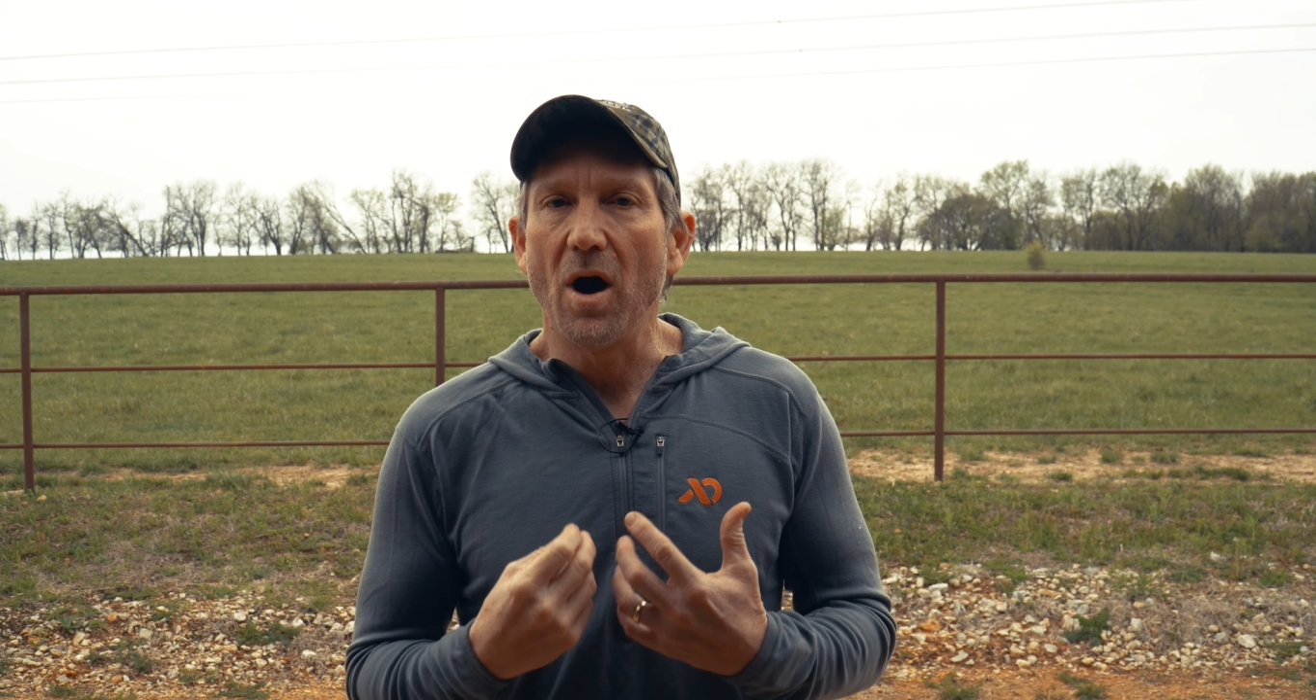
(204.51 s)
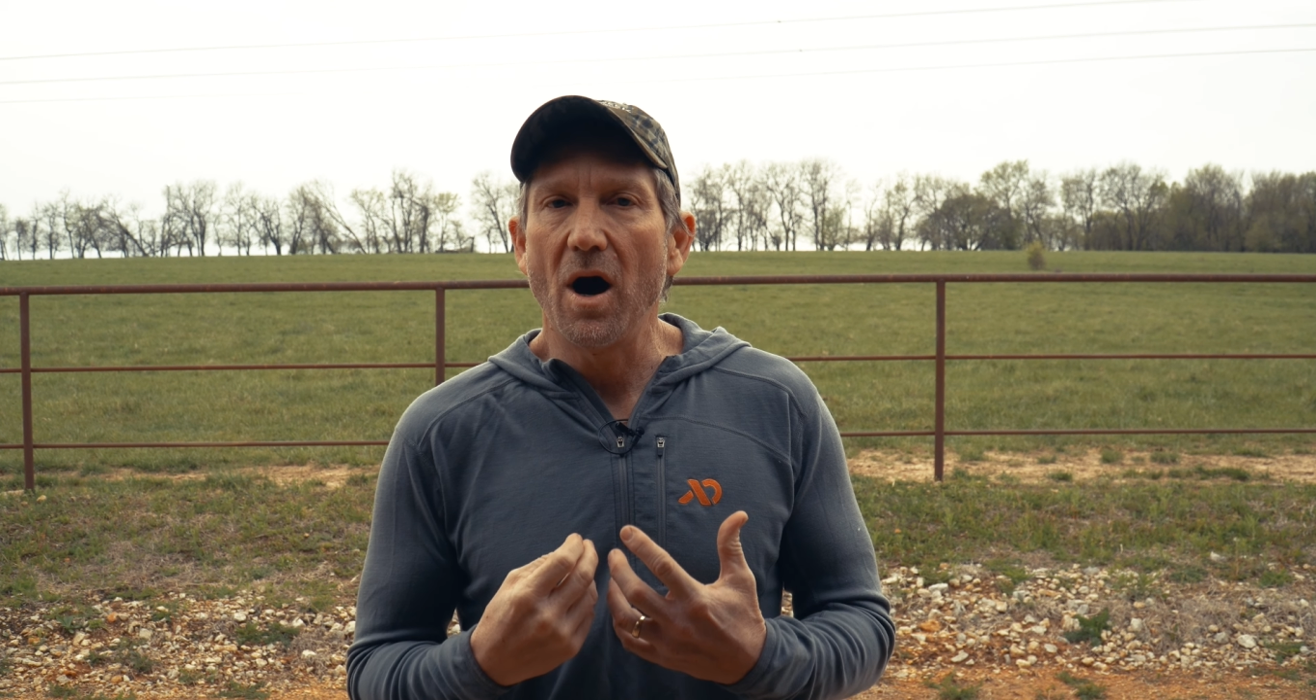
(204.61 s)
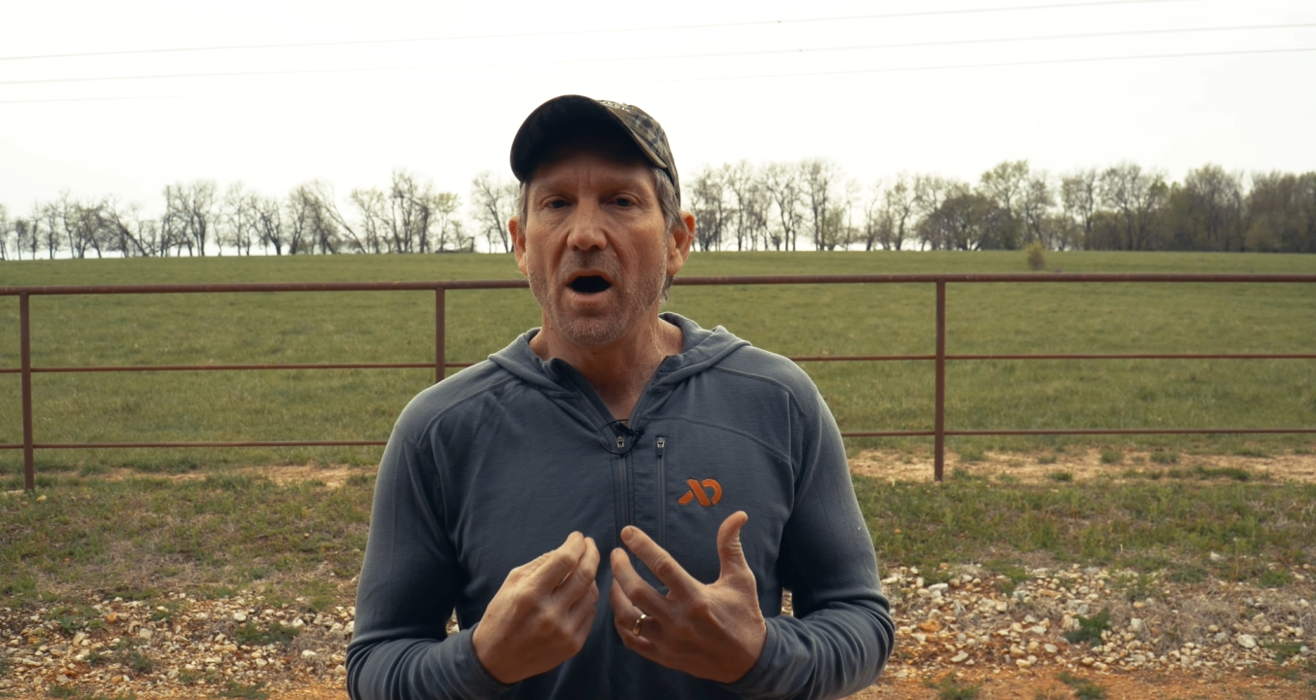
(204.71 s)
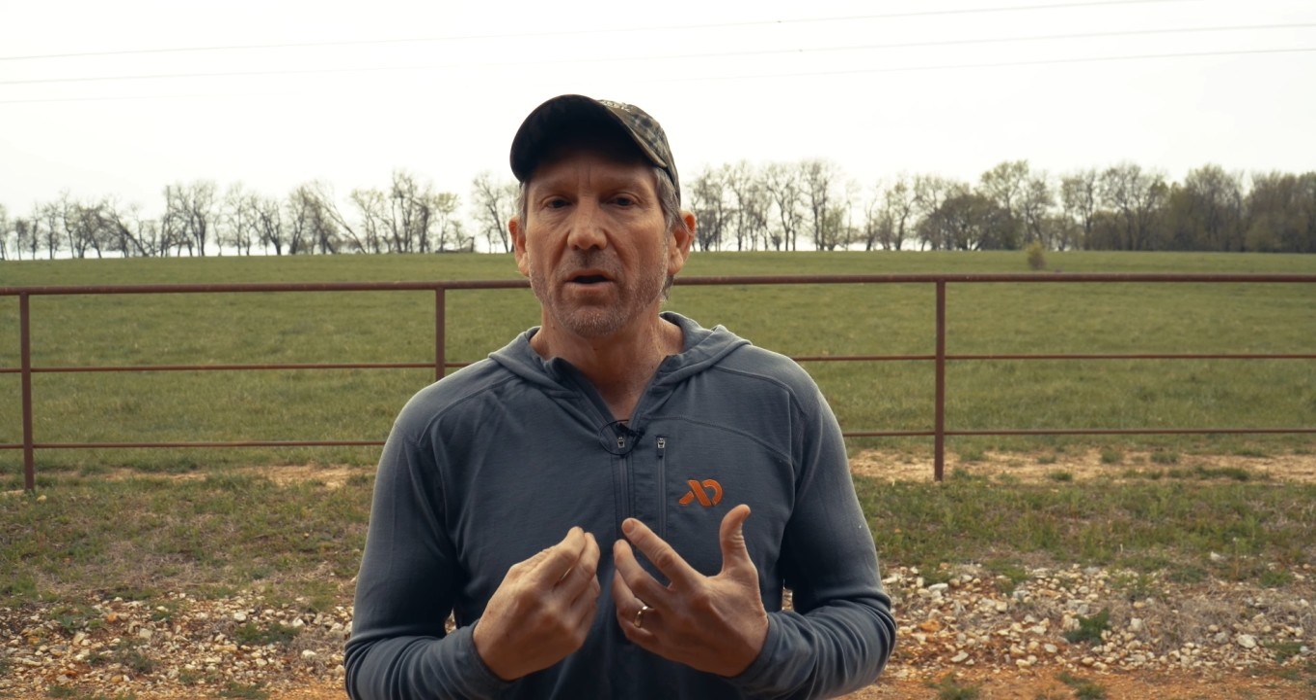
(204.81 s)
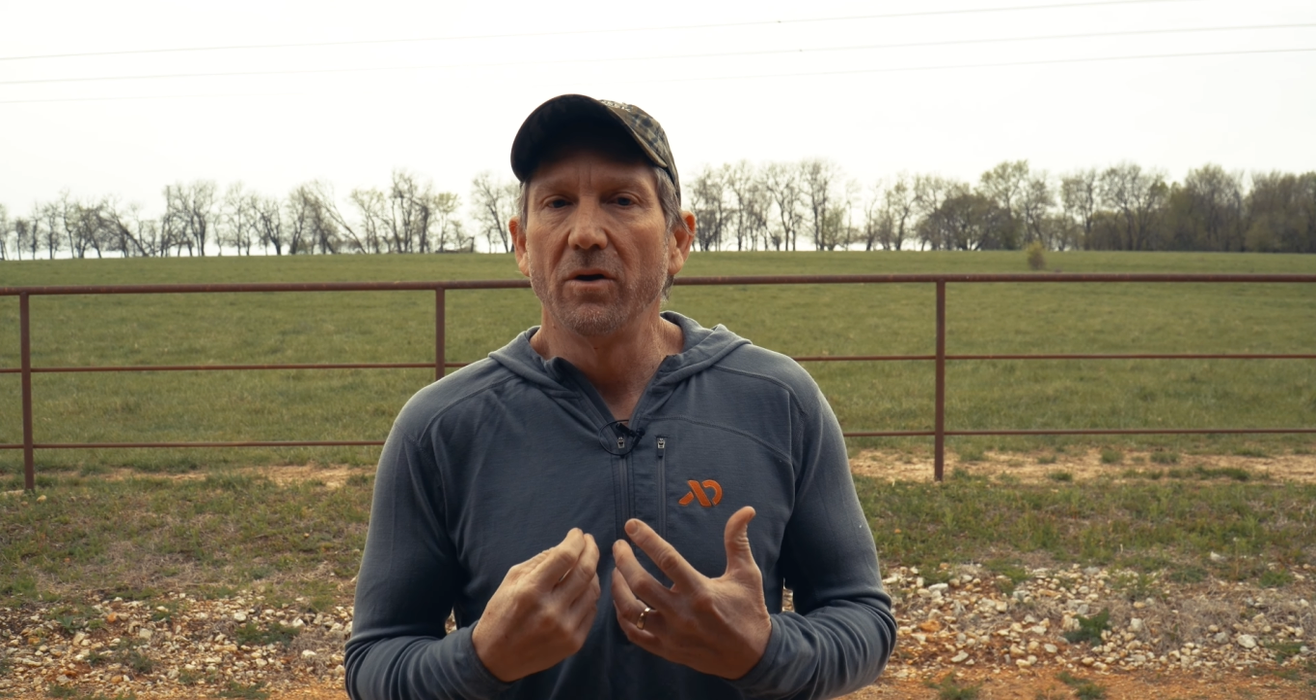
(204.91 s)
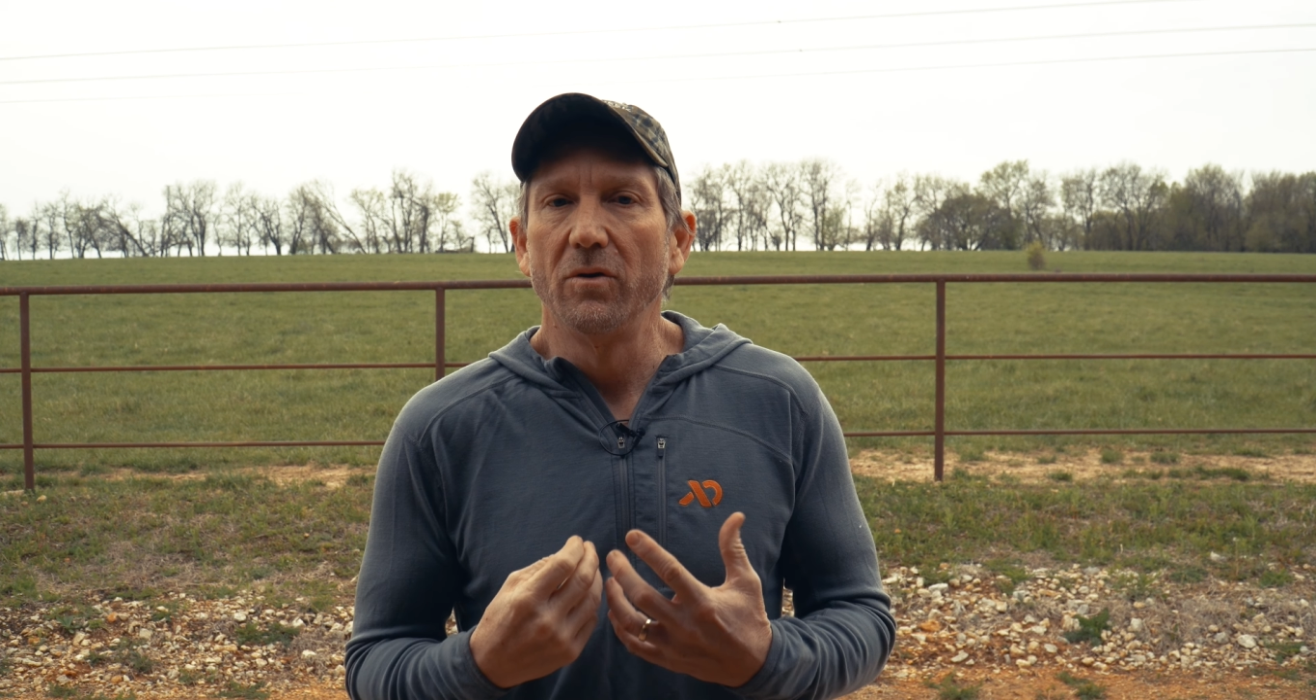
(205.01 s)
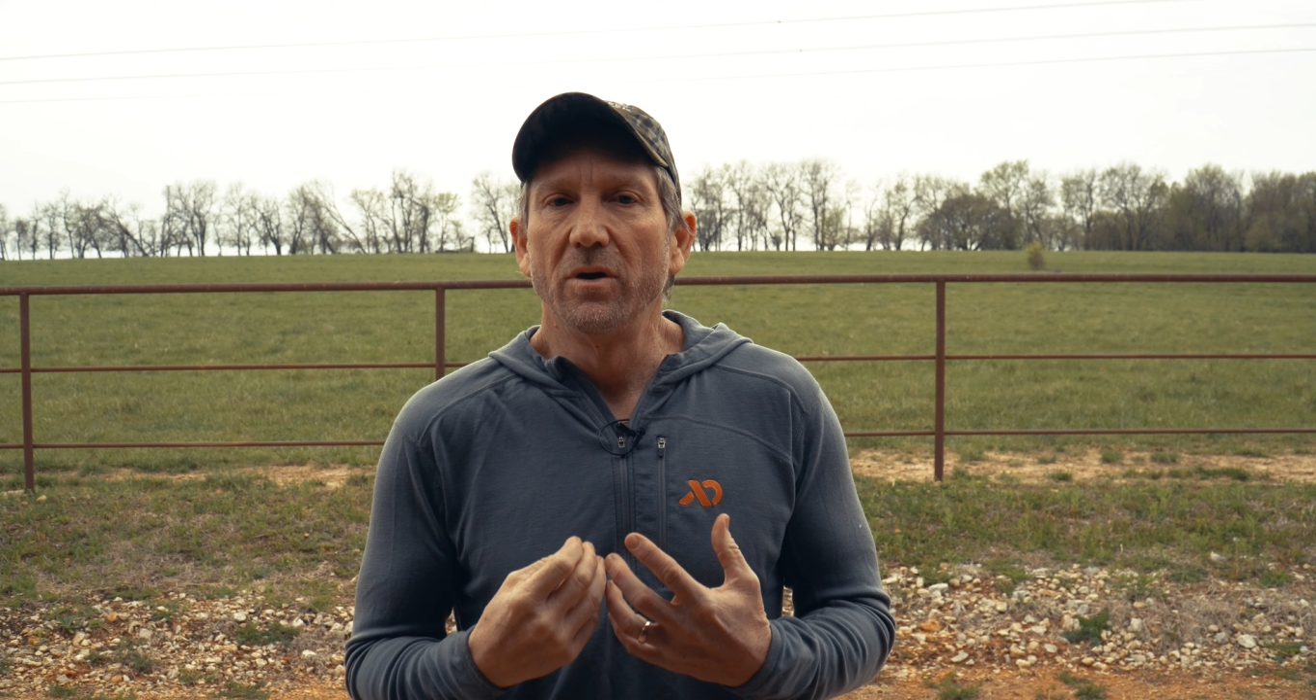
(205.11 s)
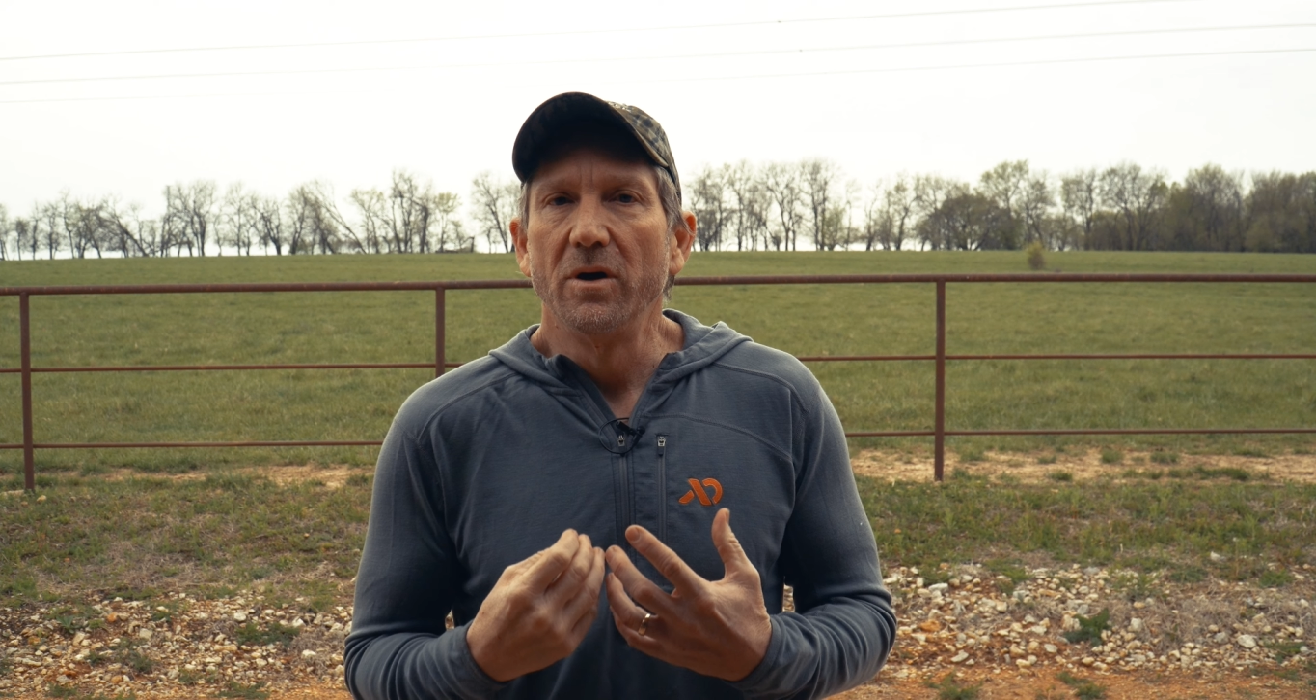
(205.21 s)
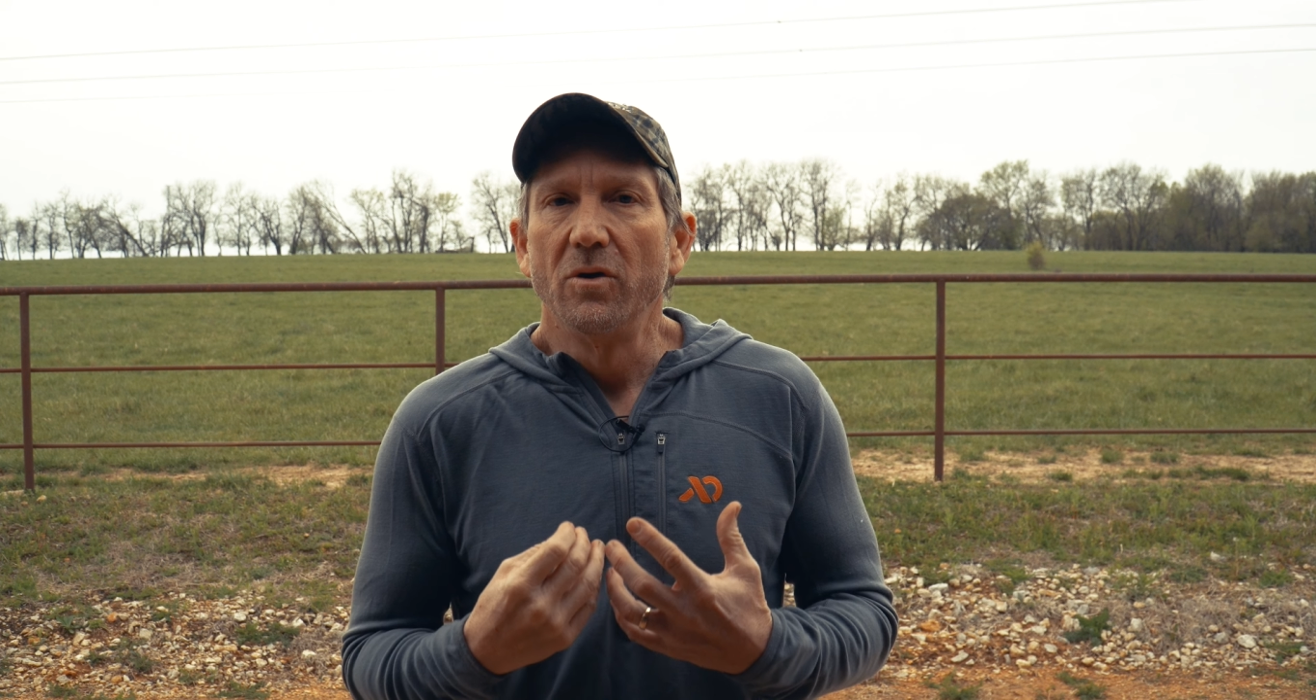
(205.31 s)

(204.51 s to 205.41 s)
hollow,